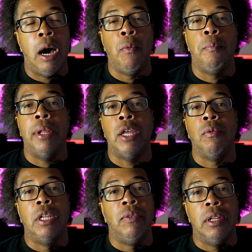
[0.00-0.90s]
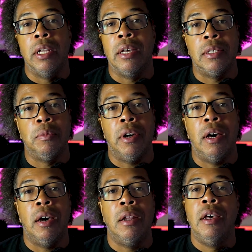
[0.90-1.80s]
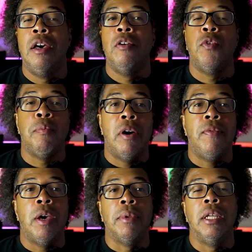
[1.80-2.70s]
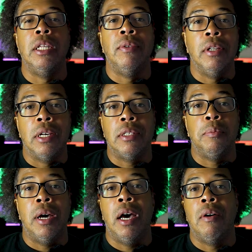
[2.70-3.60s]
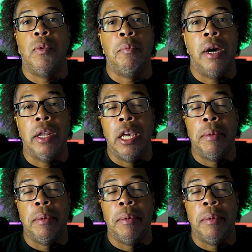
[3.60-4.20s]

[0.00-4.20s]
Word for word: I will plan on leaving a legacy behind for my family and leaving a legacy behind for my name.